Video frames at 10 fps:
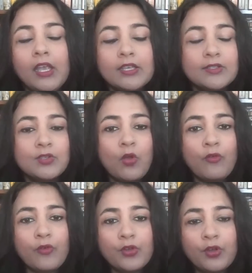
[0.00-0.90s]

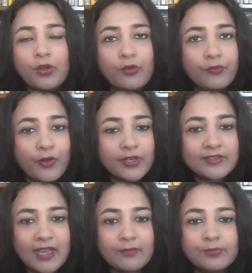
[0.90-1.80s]
So, for
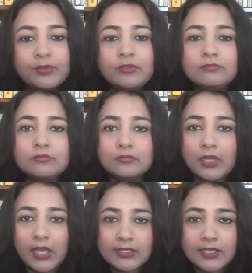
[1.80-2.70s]
example,
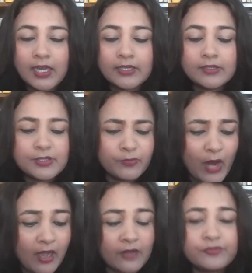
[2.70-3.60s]
as an addendum,
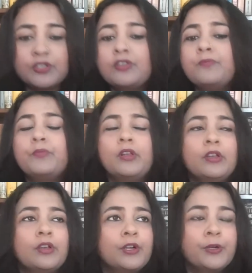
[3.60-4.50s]
after
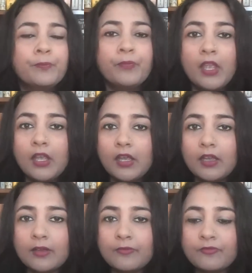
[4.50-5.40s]
the
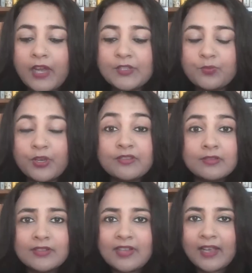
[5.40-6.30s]
vice
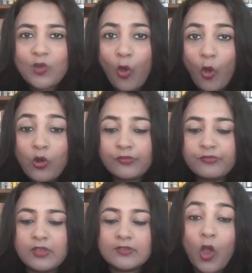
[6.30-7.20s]
president says all of
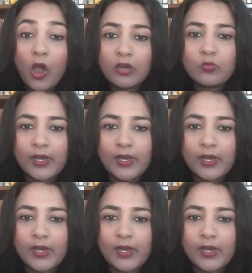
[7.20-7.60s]
this on